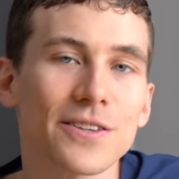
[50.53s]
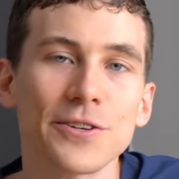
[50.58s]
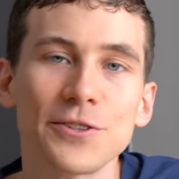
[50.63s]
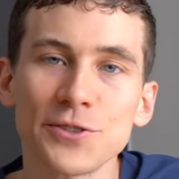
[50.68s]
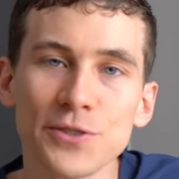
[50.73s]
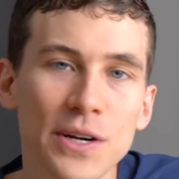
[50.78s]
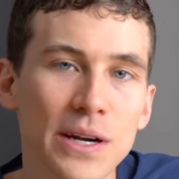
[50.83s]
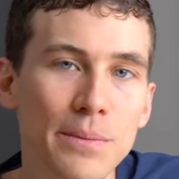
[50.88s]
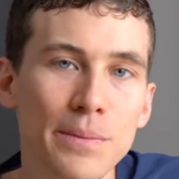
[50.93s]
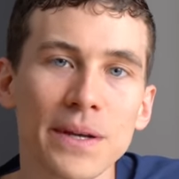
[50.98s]
their
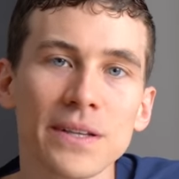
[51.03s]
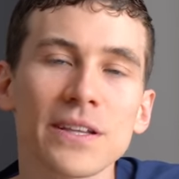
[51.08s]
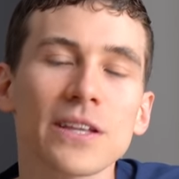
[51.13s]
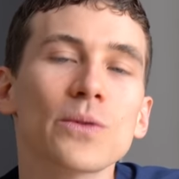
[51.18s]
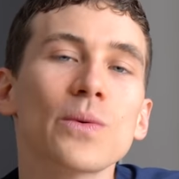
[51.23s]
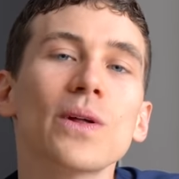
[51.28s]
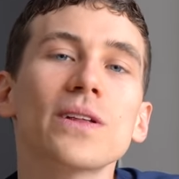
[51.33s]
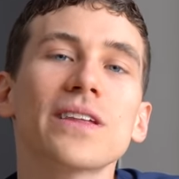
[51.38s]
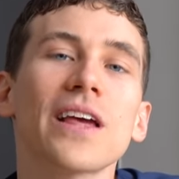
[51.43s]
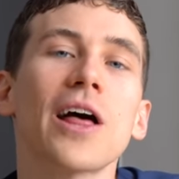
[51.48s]
treatments,
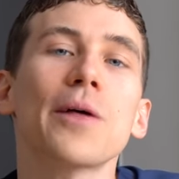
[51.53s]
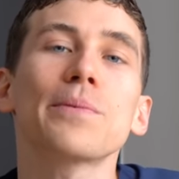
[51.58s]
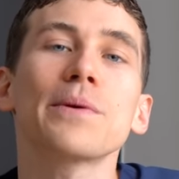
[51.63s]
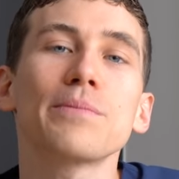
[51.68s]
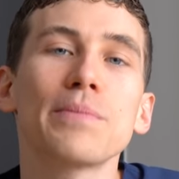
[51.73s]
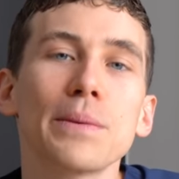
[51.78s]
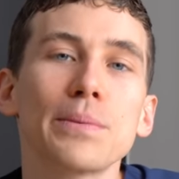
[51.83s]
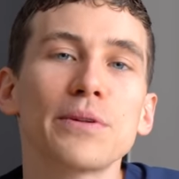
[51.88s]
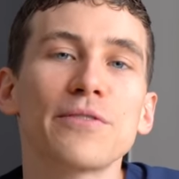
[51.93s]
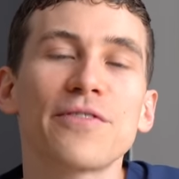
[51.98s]
as well as helping
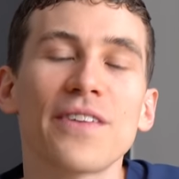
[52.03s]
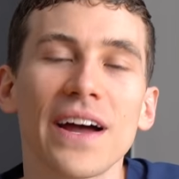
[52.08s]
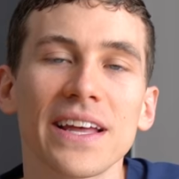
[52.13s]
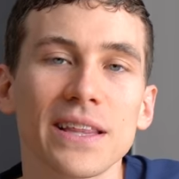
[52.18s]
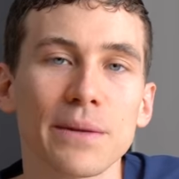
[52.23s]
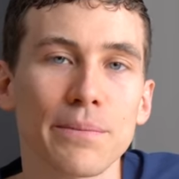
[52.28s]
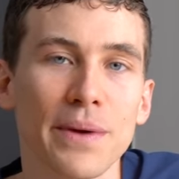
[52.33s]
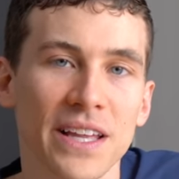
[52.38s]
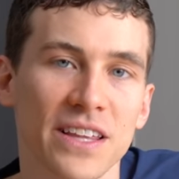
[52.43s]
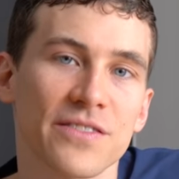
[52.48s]
people
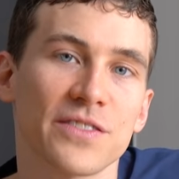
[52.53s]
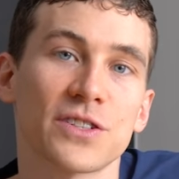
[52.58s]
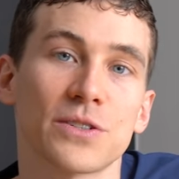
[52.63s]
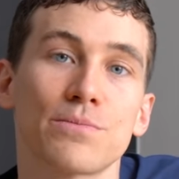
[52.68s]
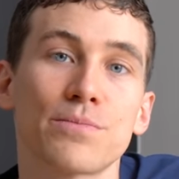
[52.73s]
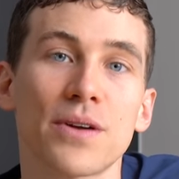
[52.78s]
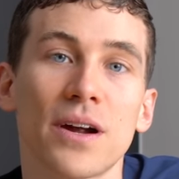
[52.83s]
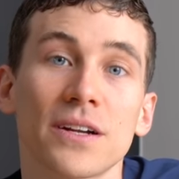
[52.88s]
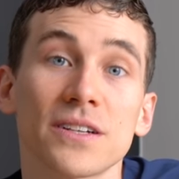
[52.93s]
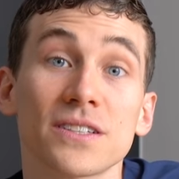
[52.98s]
find the best vision
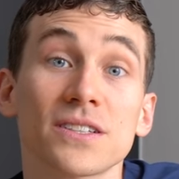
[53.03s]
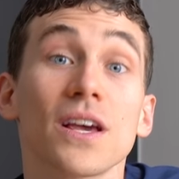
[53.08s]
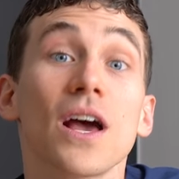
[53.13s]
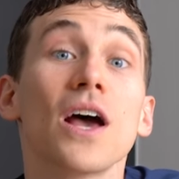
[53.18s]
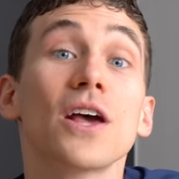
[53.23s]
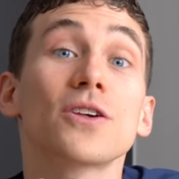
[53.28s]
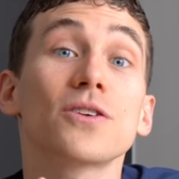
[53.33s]
products